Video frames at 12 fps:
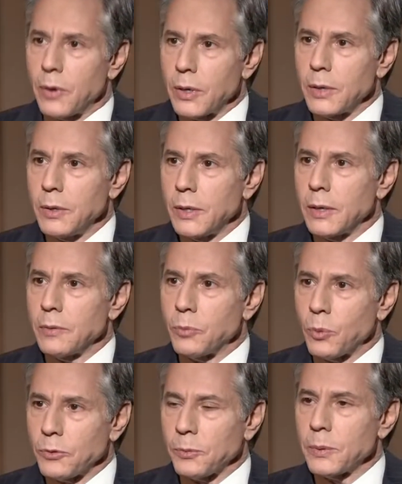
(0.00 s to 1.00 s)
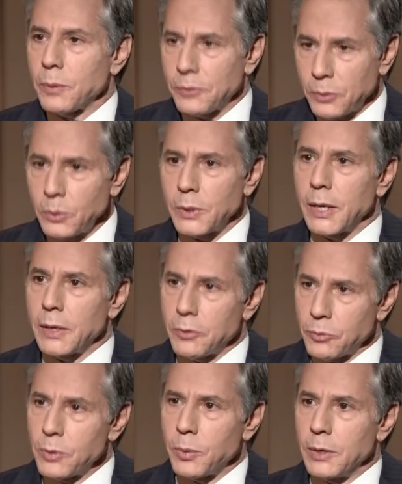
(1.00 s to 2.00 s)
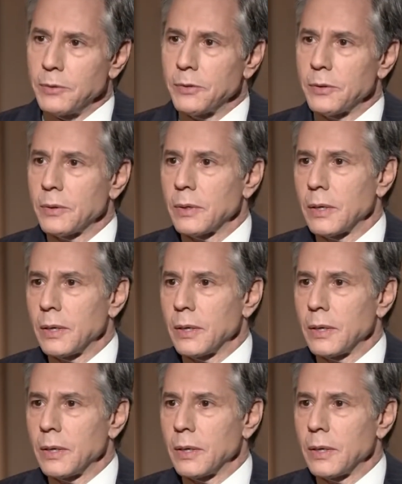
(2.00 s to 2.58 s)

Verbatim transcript: very forcefully and resolutely, and in three ways.